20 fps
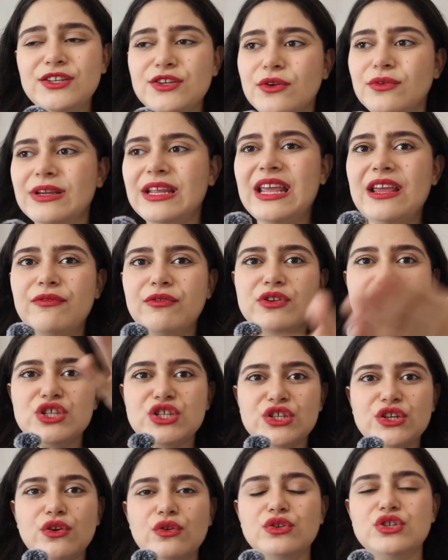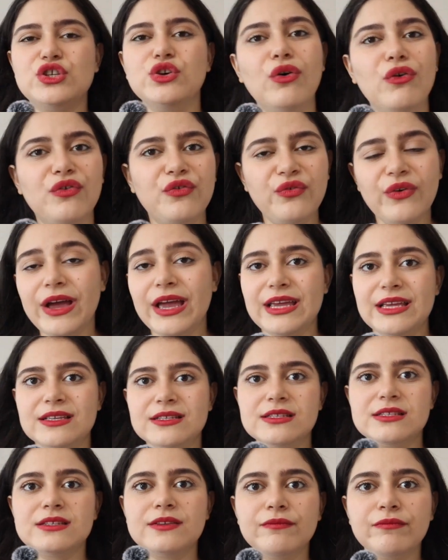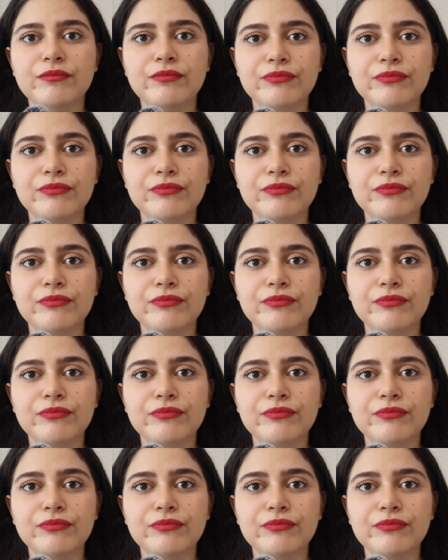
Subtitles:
don't even suit your face.